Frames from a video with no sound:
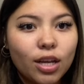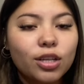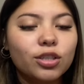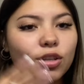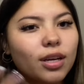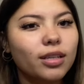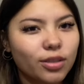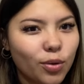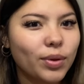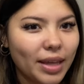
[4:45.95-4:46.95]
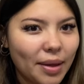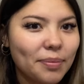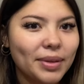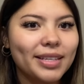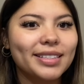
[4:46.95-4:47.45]
So you guys know what that
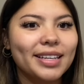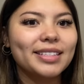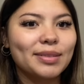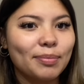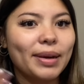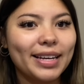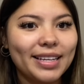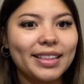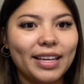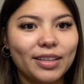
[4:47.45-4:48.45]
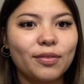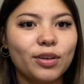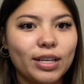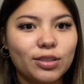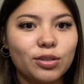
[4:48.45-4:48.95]
means as in body, like if you
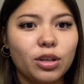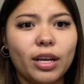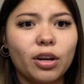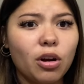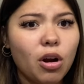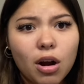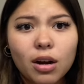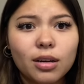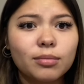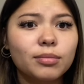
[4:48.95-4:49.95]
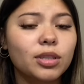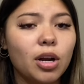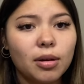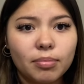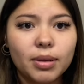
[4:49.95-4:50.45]
guys do like your arms,
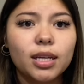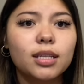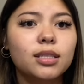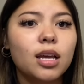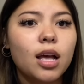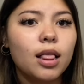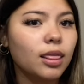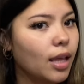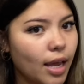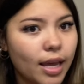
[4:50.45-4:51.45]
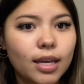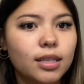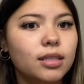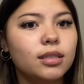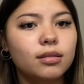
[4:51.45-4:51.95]
armpits,
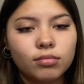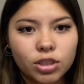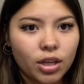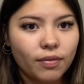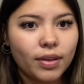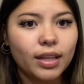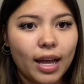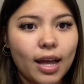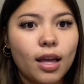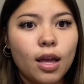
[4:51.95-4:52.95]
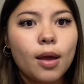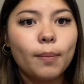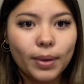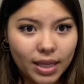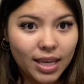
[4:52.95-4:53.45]
legs, stuff like that.
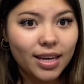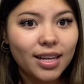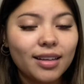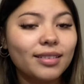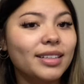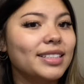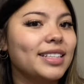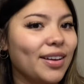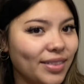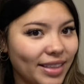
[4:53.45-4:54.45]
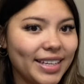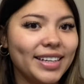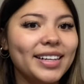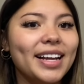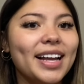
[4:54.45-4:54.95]
Bikini is down
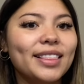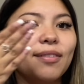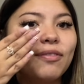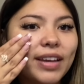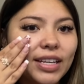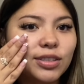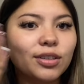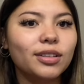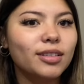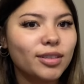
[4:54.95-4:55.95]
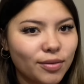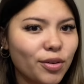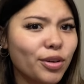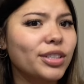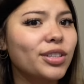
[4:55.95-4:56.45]
there and then facial is of
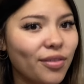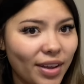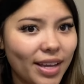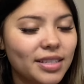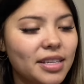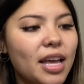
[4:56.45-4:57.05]
course your face.